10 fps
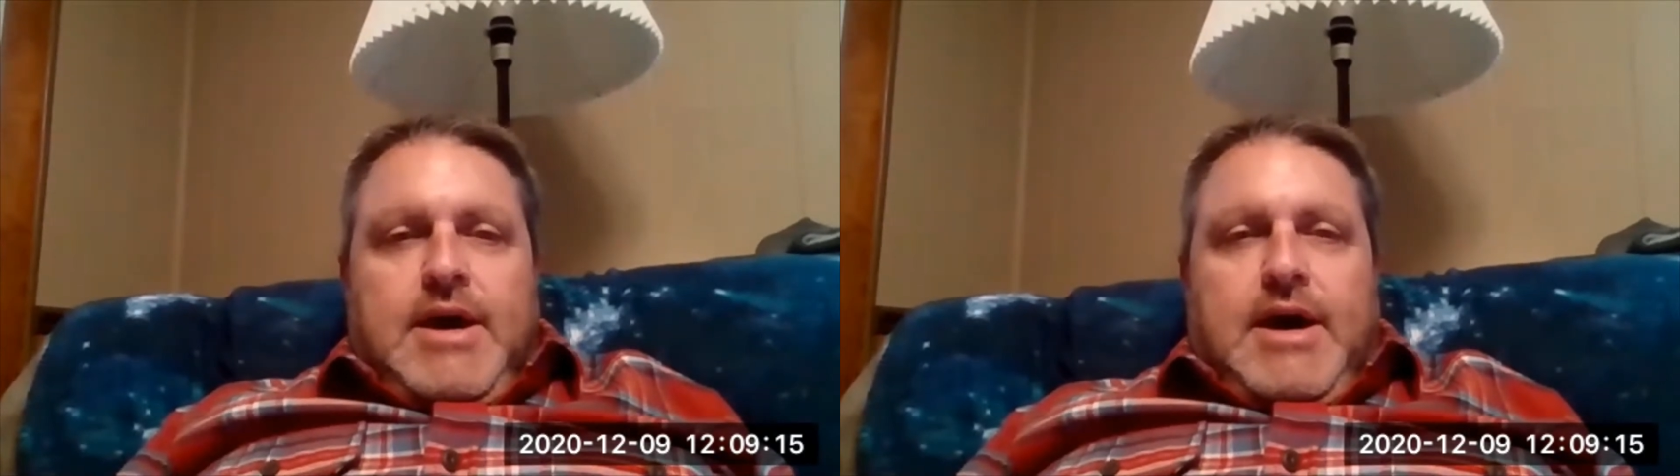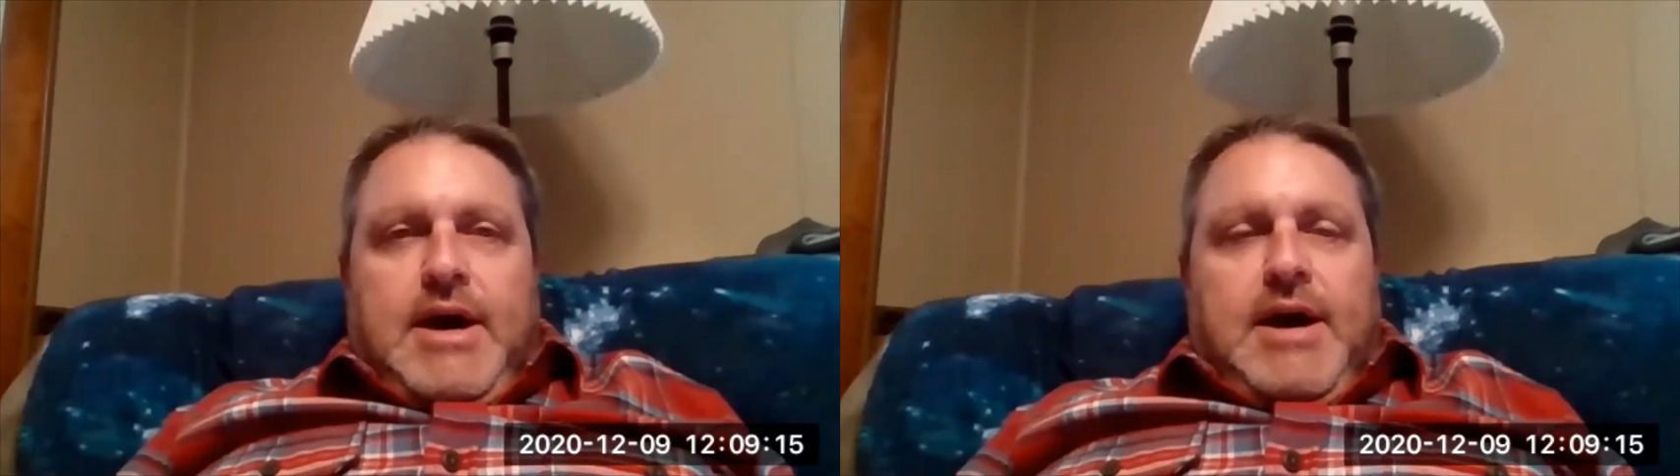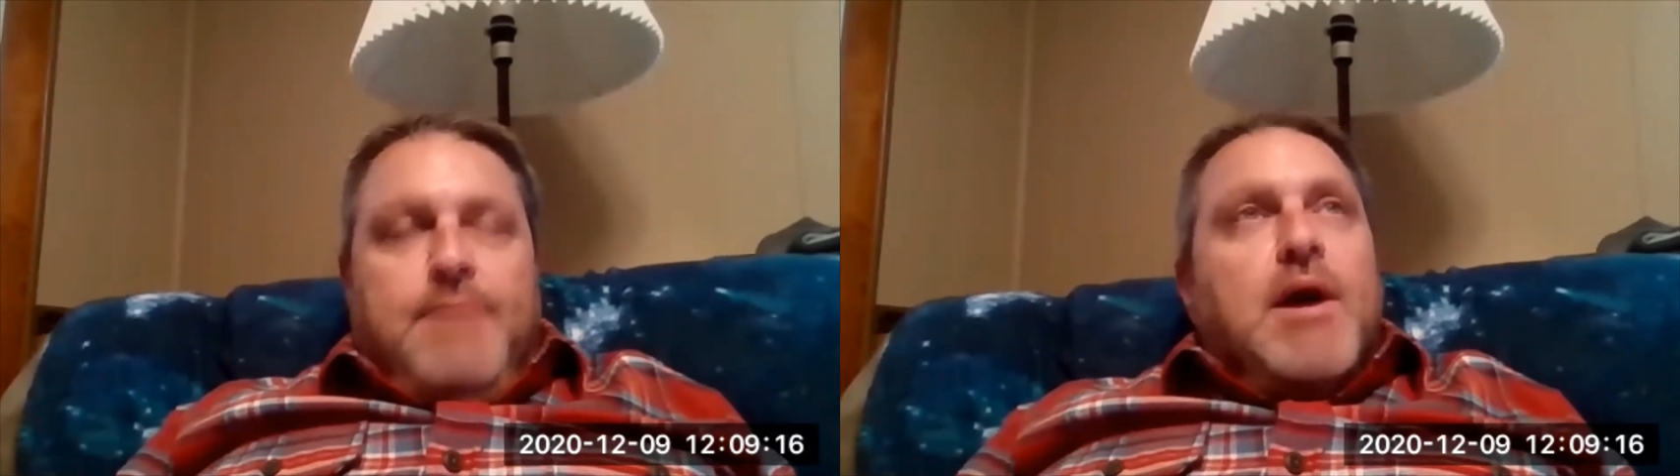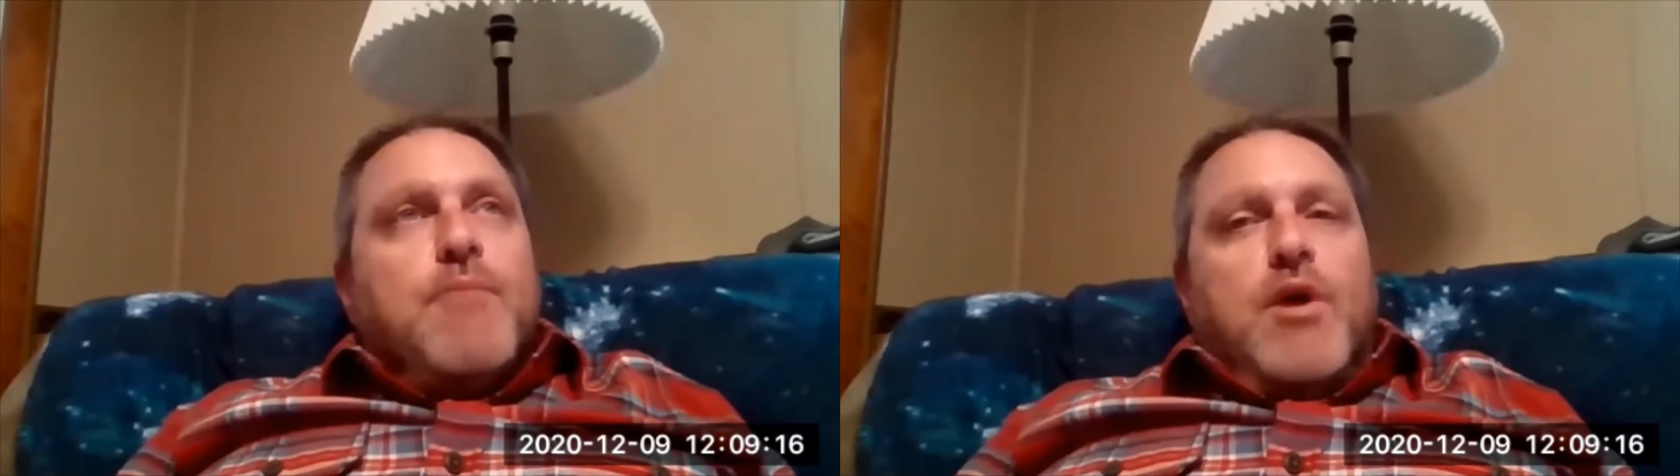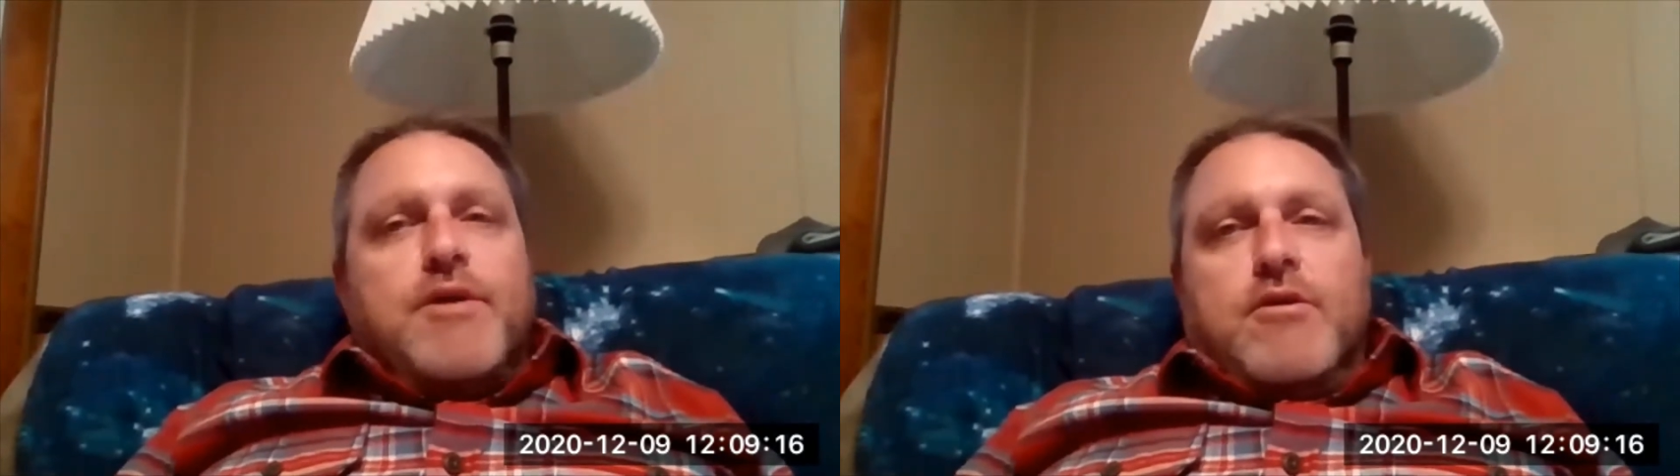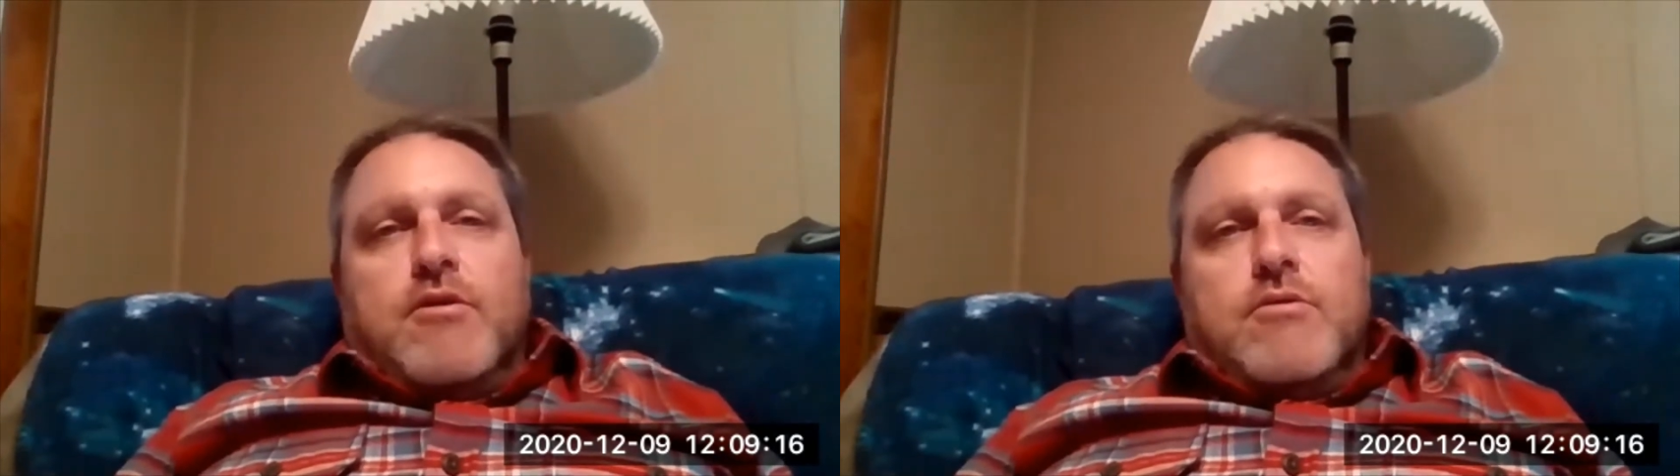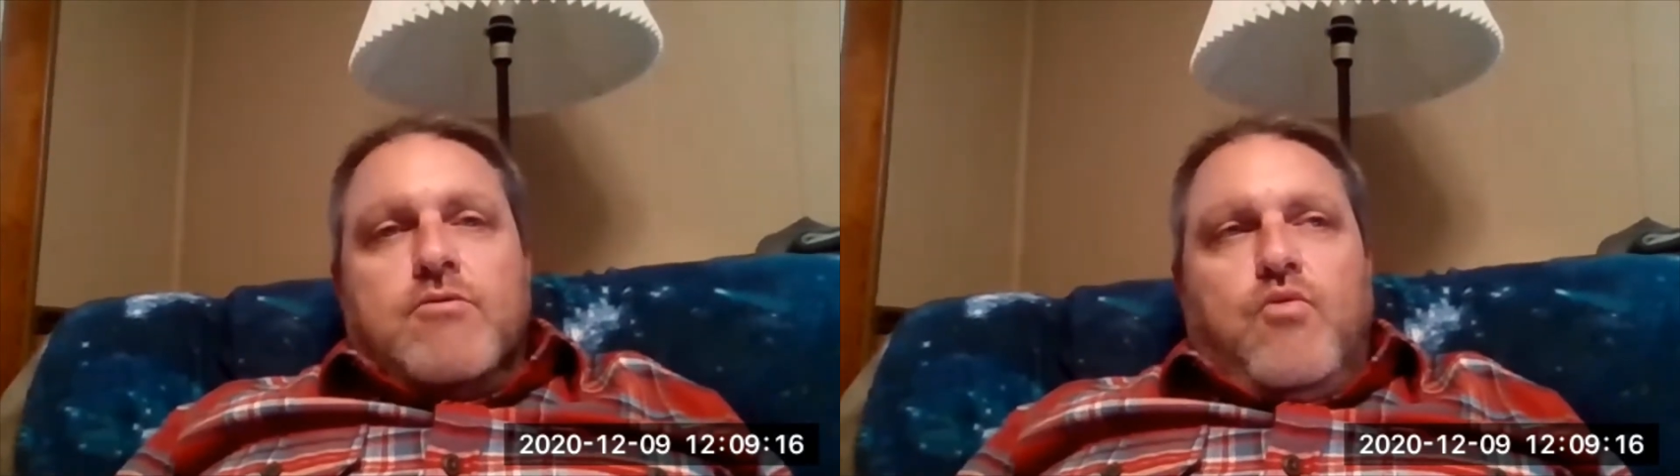My brother